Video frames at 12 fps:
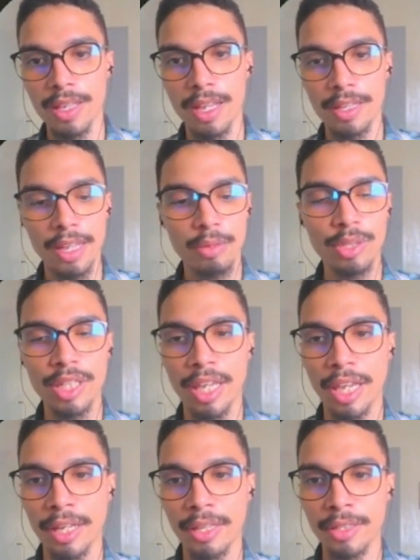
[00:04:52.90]
And then we
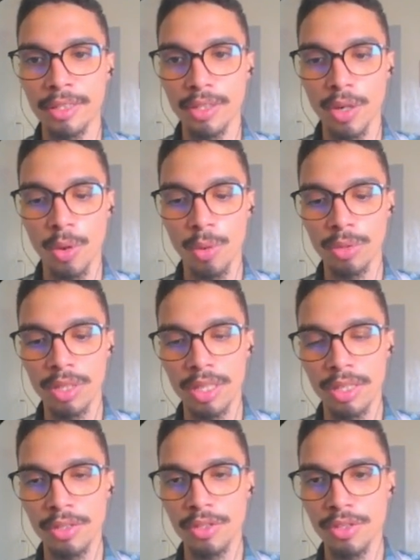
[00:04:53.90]
can call
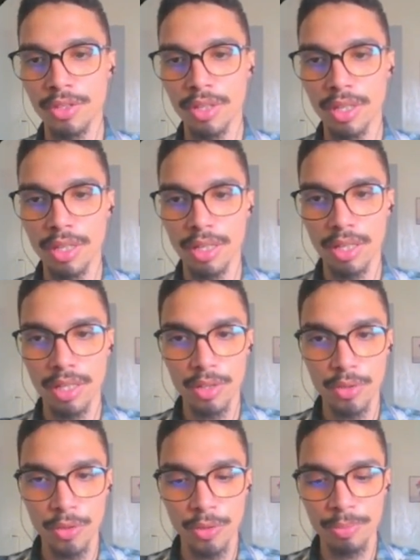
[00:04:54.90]
this
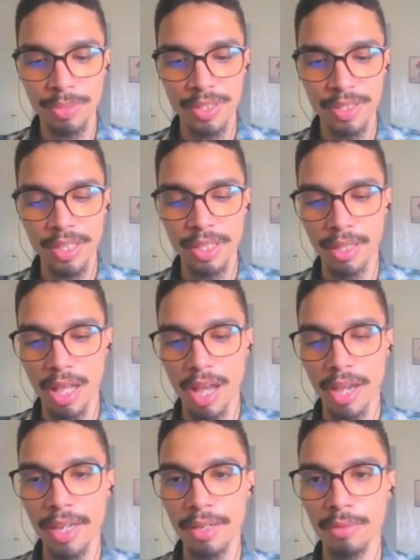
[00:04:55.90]
group
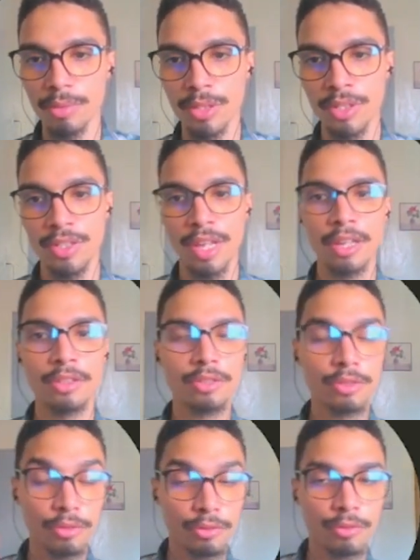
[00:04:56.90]
CLI, which
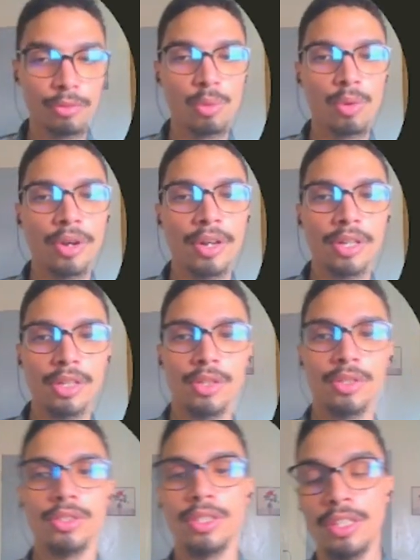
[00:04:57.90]
stands for
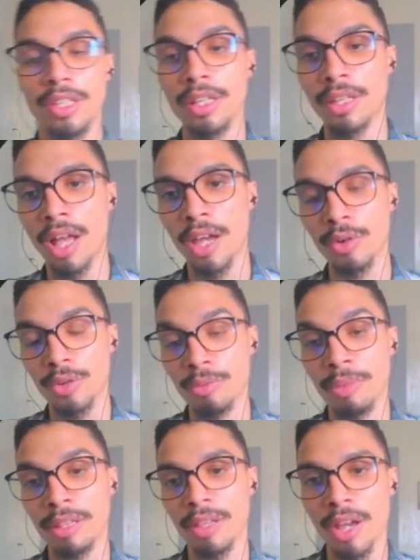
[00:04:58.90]
CLI or
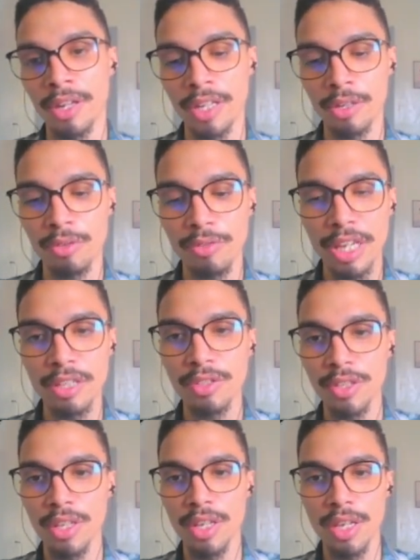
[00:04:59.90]
command line
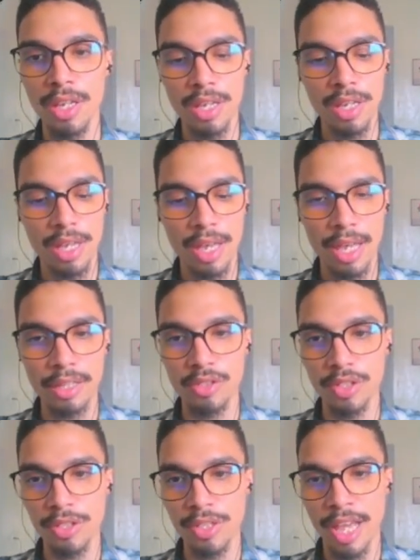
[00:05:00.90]
interface and
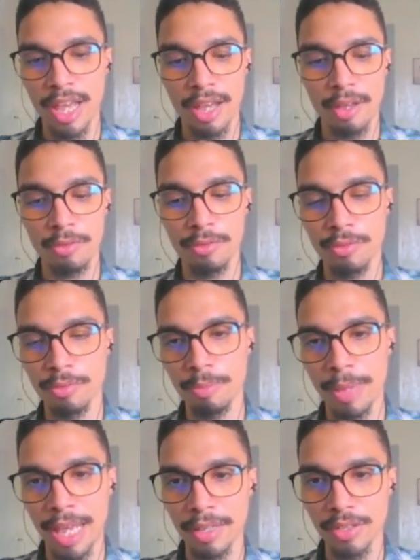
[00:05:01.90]
just have
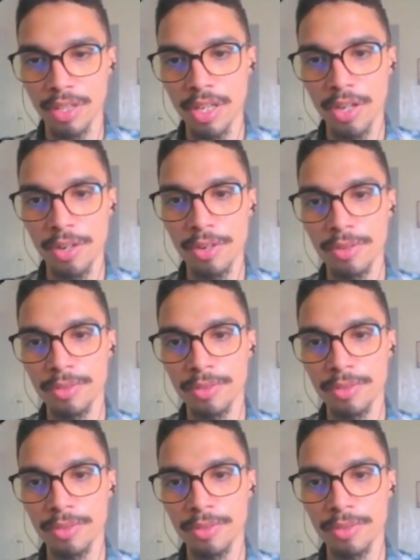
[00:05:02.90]
pass here.